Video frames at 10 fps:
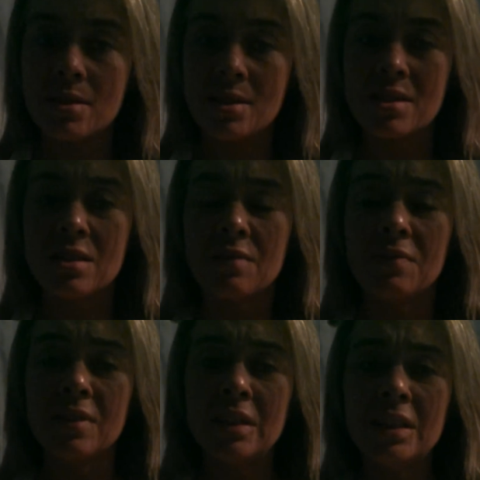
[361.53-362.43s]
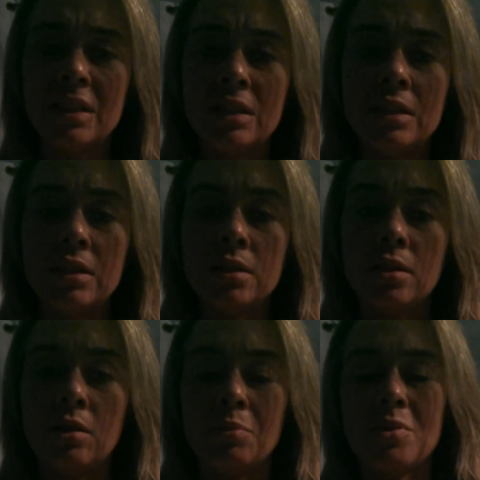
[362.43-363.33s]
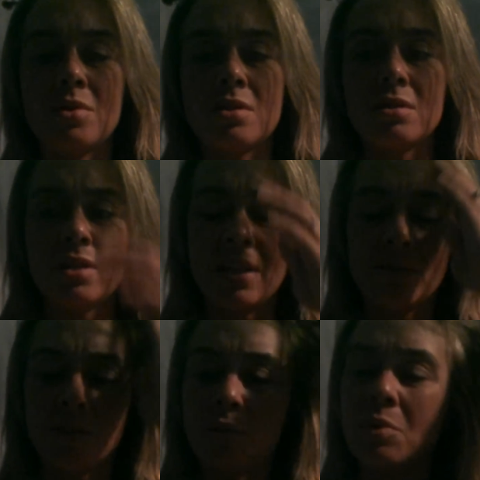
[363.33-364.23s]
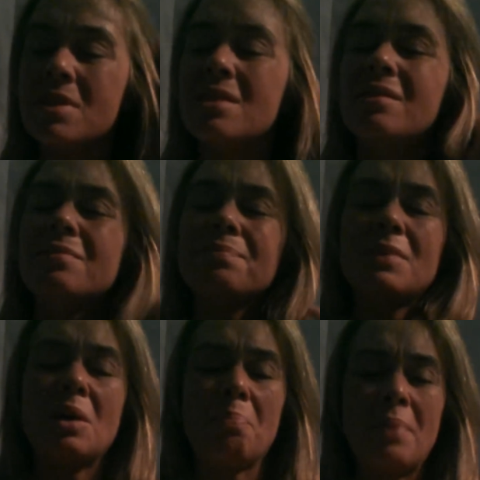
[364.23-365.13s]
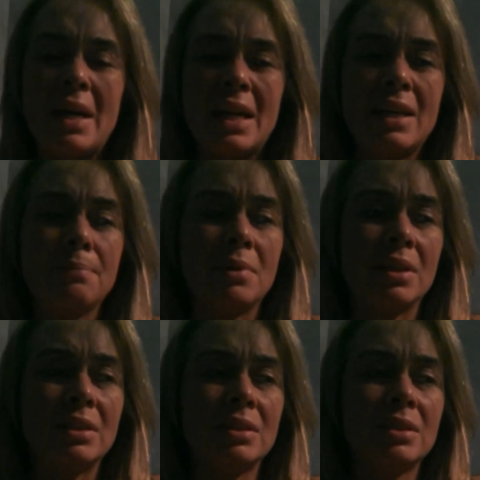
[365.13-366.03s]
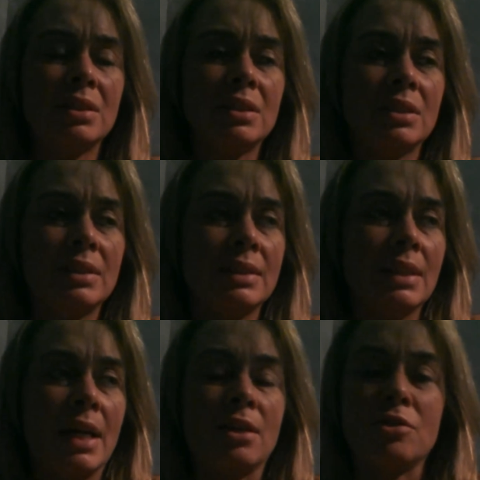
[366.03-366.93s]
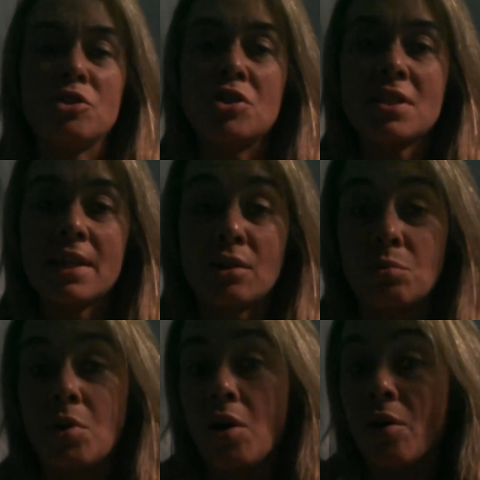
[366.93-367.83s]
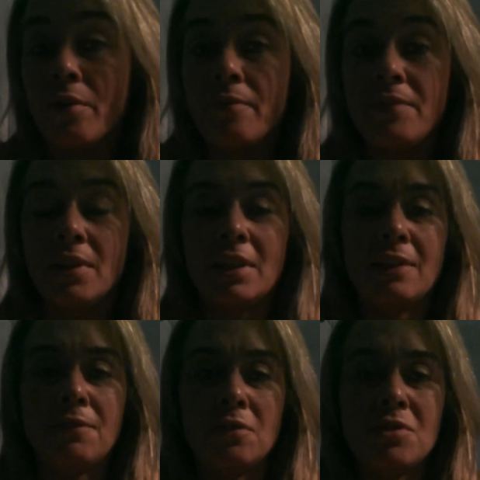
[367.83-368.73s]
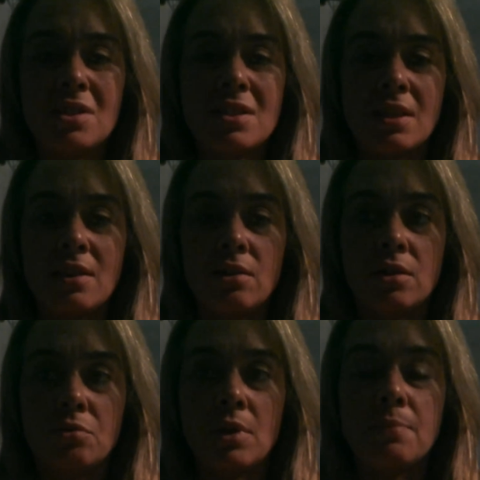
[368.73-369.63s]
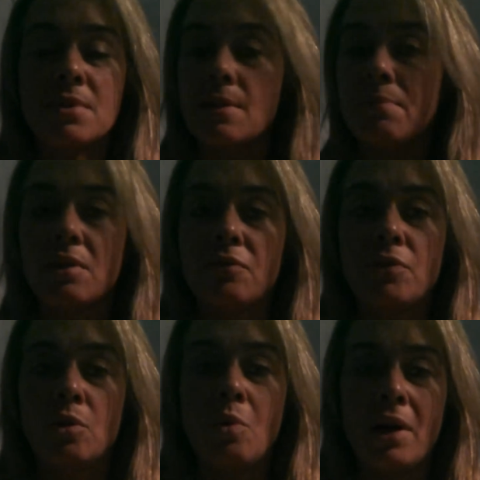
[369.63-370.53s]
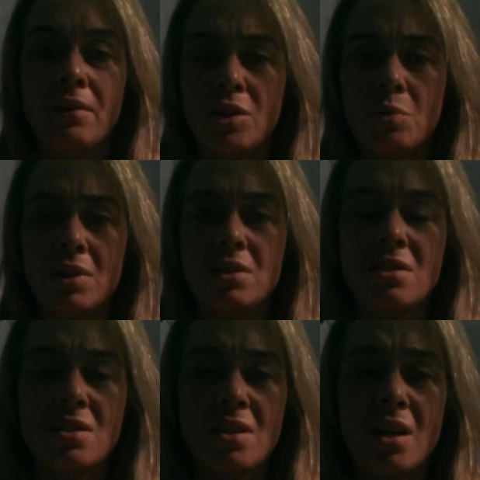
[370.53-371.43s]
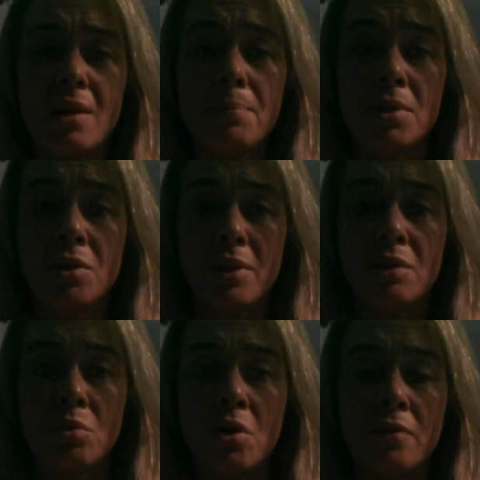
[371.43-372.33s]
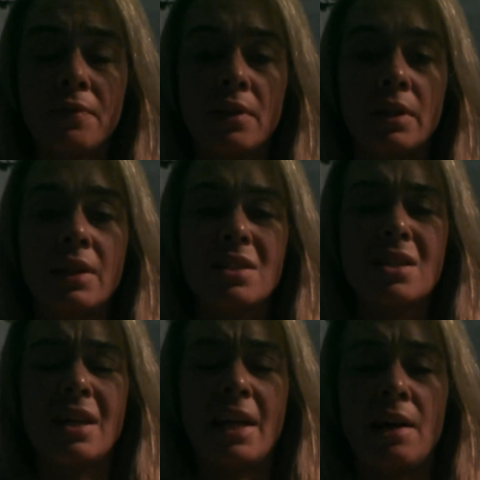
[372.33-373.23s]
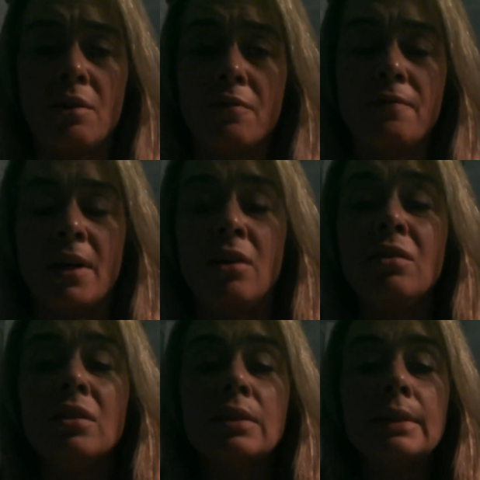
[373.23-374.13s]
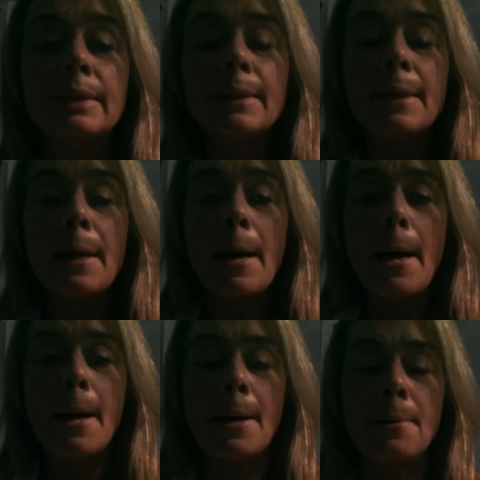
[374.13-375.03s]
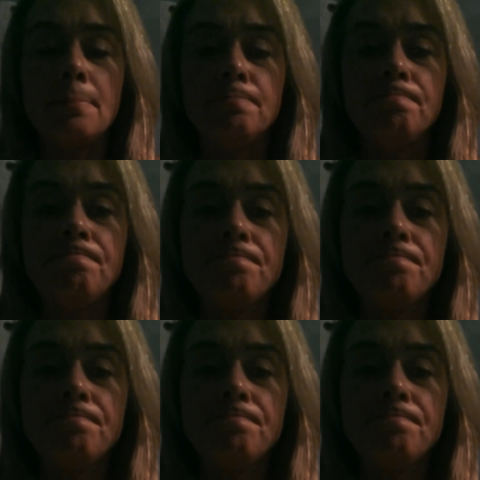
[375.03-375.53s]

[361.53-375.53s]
sensitive. Almost, I don't know, it wasn't a pain, but I don't know, just like a raw feeling. If you just sit there and rub something for a while and you want it to stop, you know, that raw feeling, that's kind of how it felt. Other